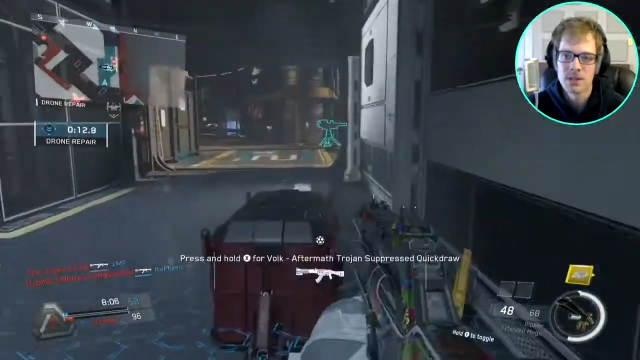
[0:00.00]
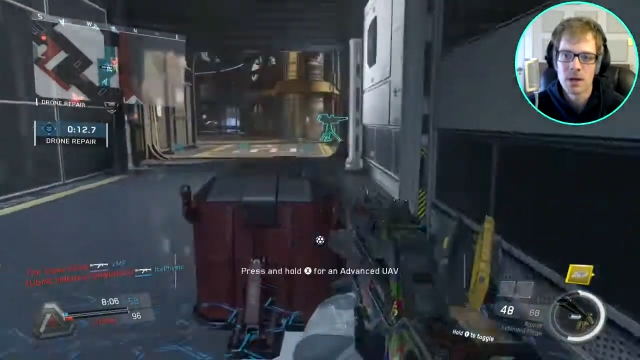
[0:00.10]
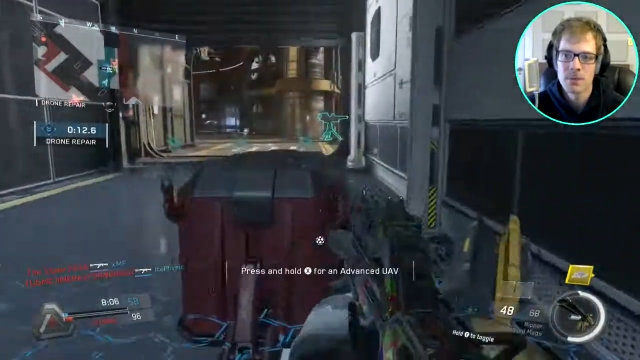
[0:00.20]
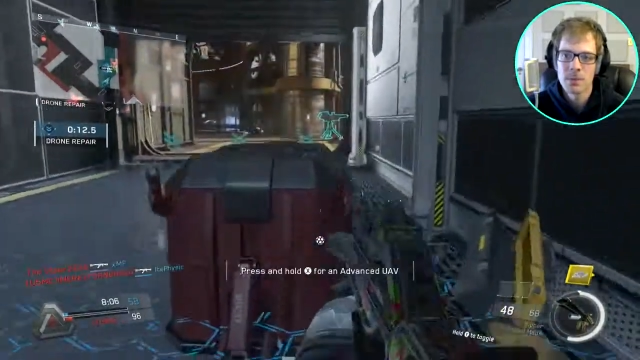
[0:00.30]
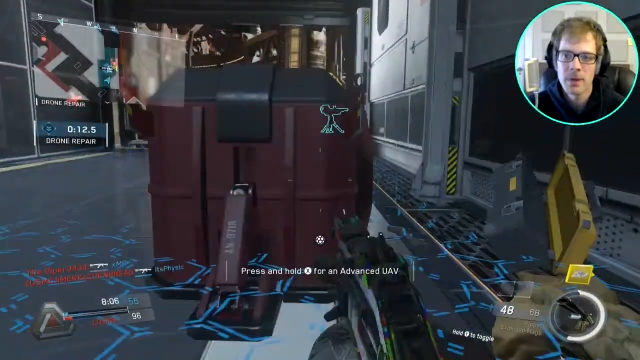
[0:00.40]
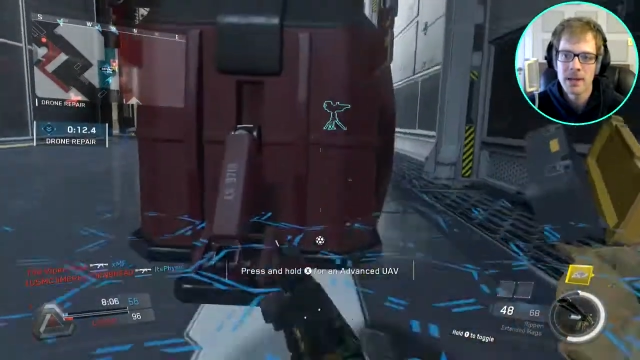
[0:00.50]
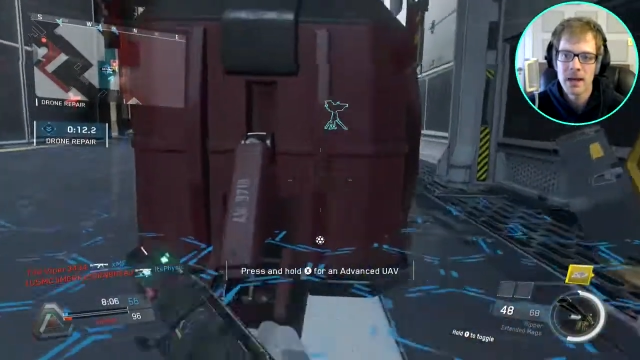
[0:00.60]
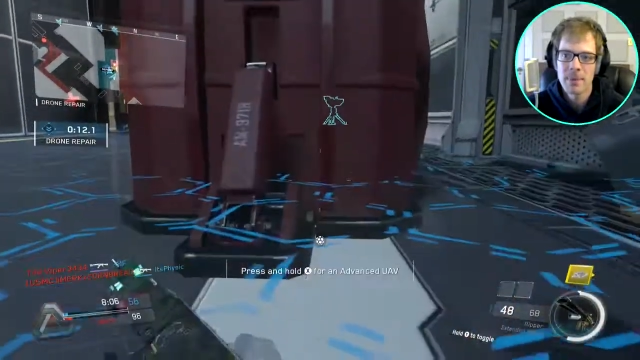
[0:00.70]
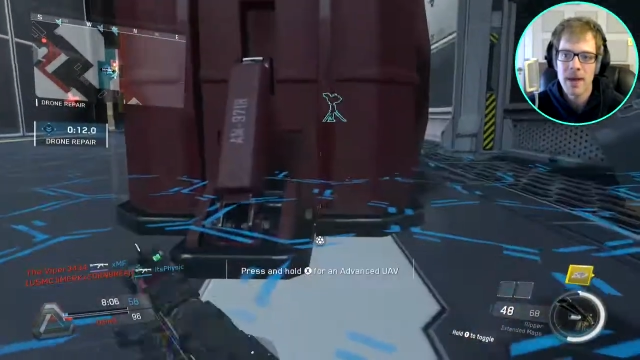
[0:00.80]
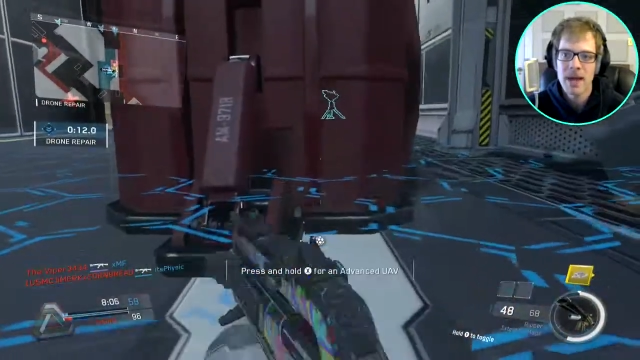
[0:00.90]
So if you
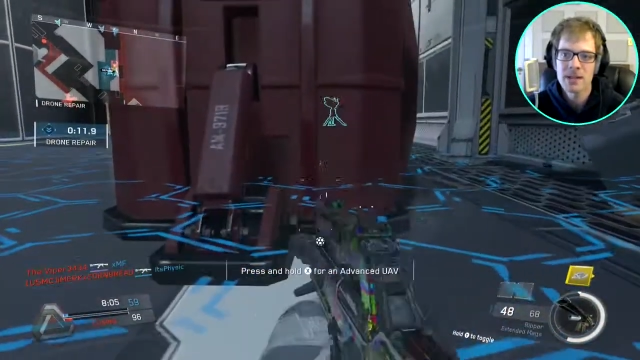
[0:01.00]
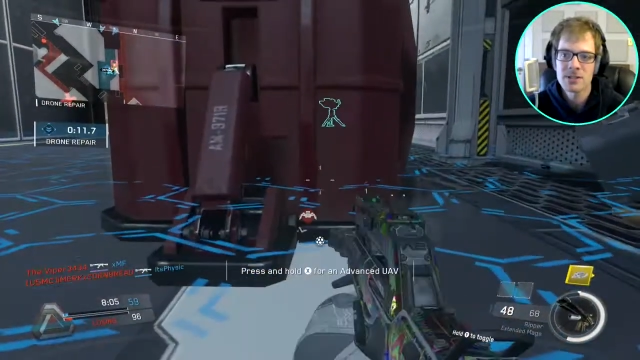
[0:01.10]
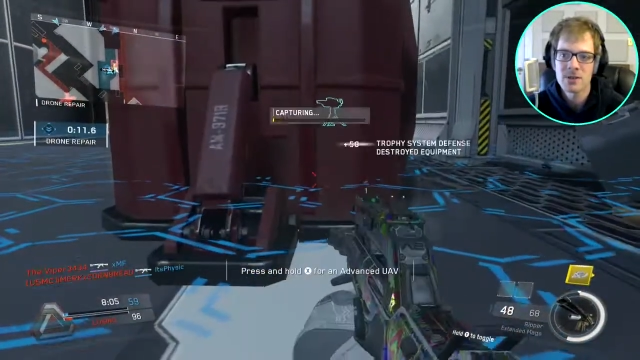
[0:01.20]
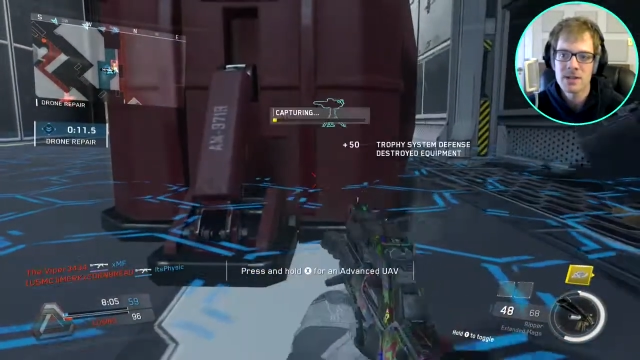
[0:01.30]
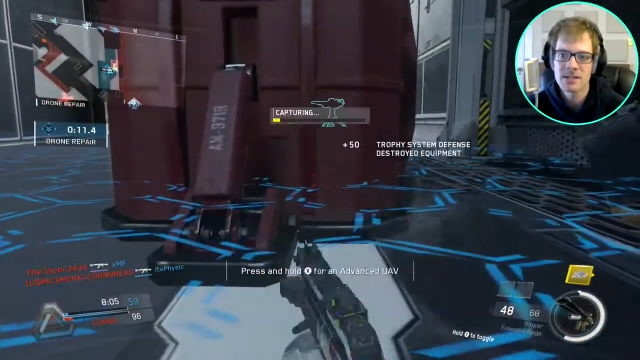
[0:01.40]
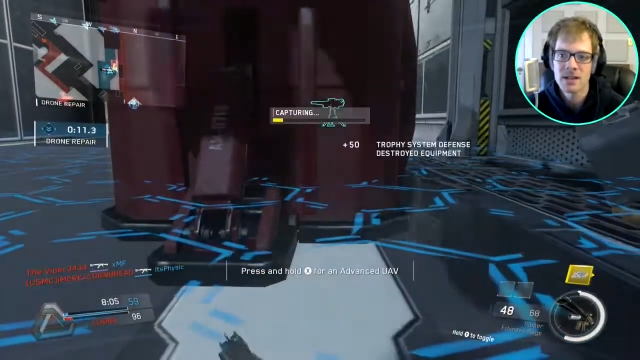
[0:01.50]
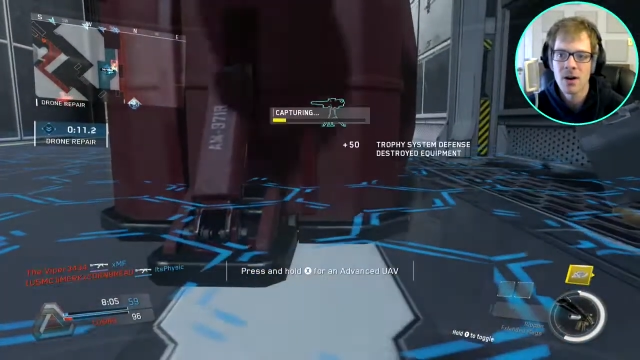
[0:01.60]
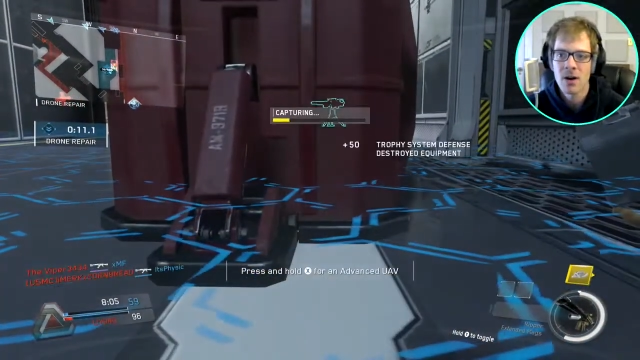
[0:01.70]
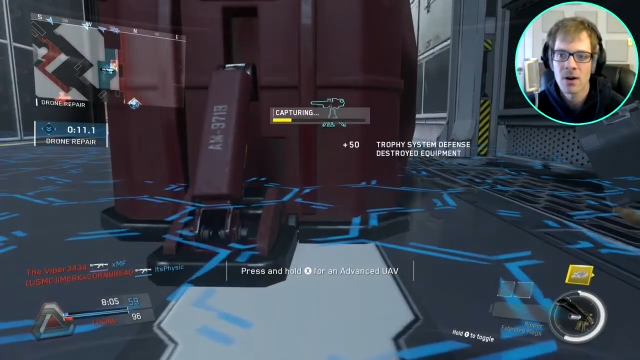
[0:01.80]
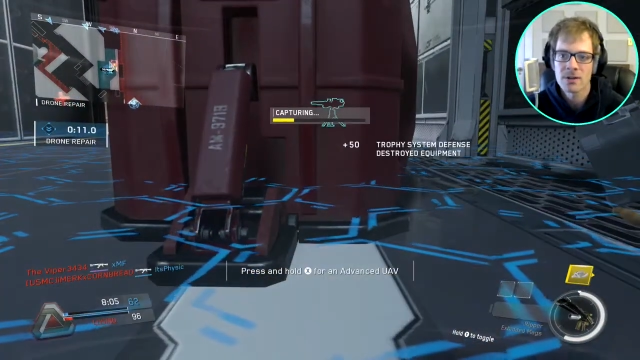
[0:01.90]
pick up any streaks that
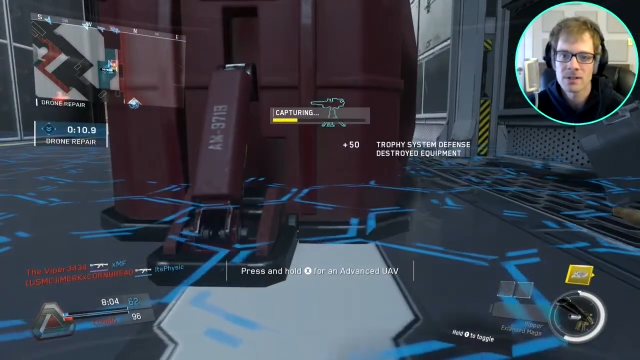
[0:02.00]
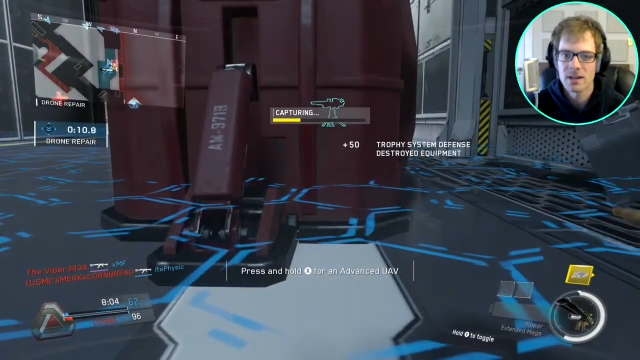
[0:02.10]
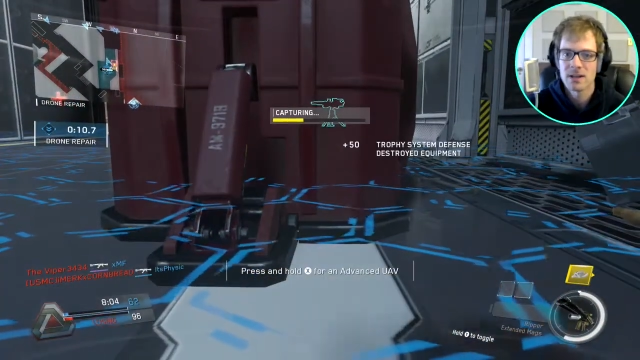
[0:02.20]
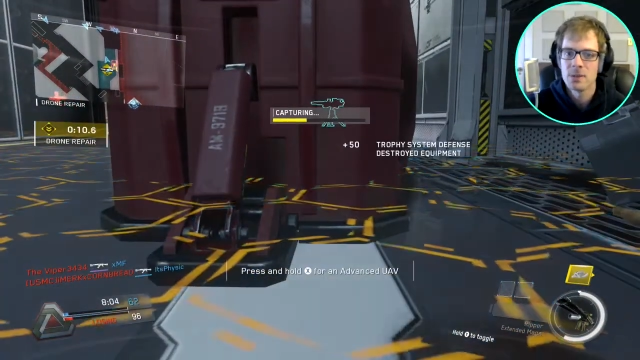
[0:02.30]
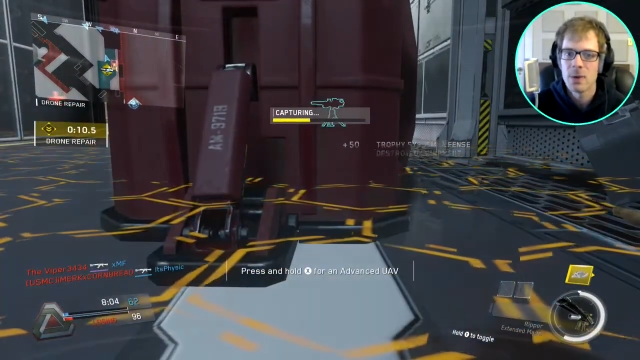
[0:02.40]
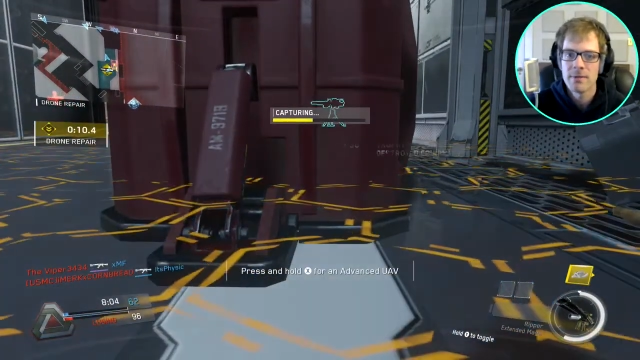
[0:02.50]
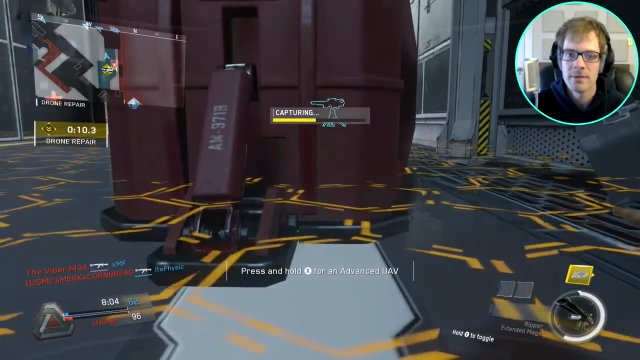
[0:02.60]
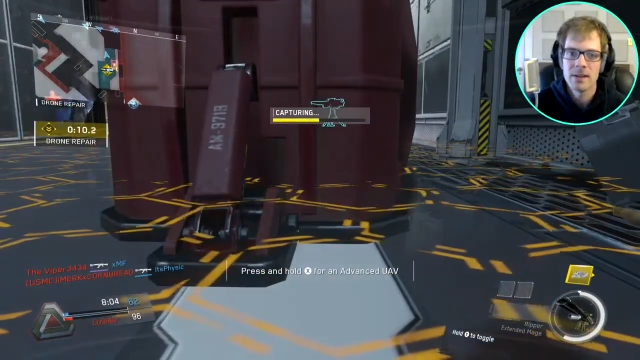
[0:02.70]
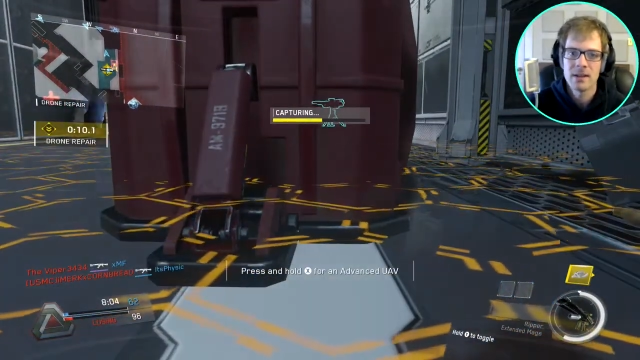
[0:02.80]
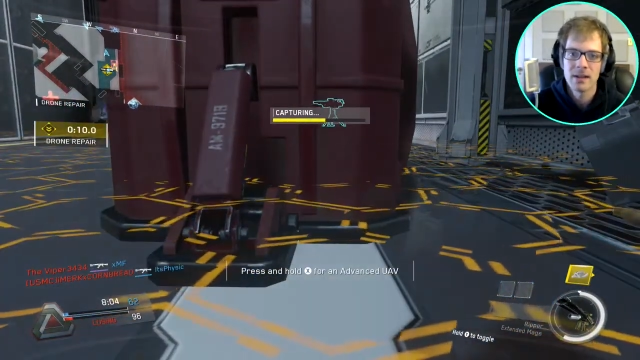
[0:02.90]
aren't a
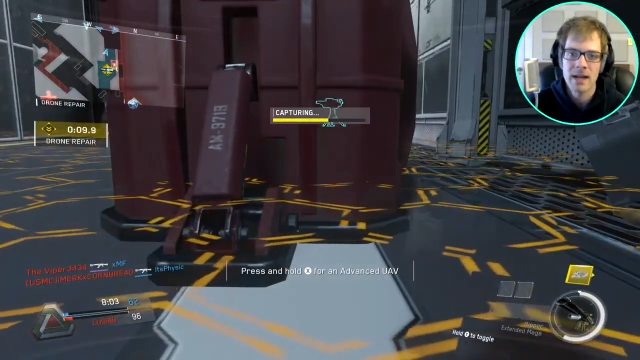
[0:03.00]
UAV,